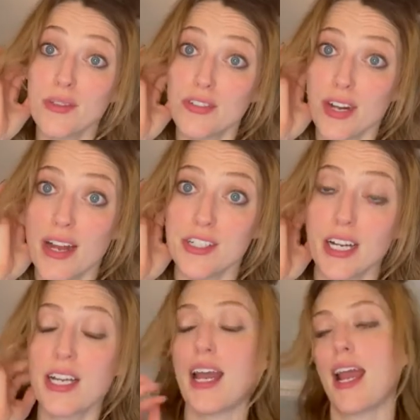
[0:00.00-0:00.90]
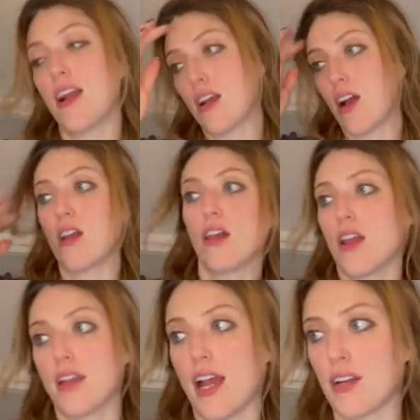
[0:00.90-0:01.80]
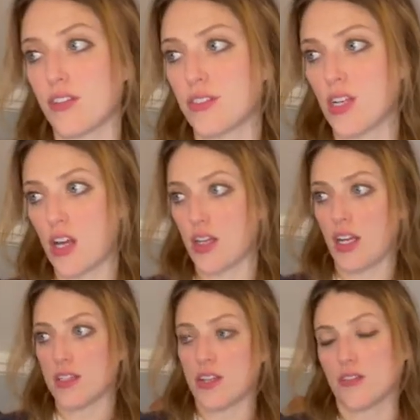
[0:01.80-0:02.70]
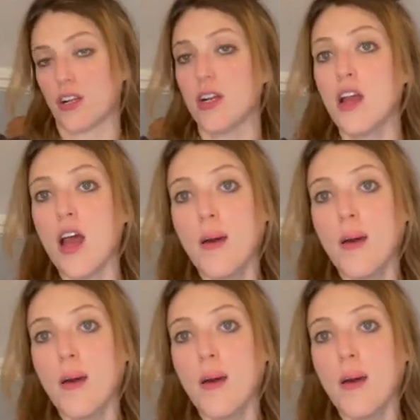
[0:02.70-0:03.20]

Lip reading: was tragic, and it got a lot of the actors talking, etc.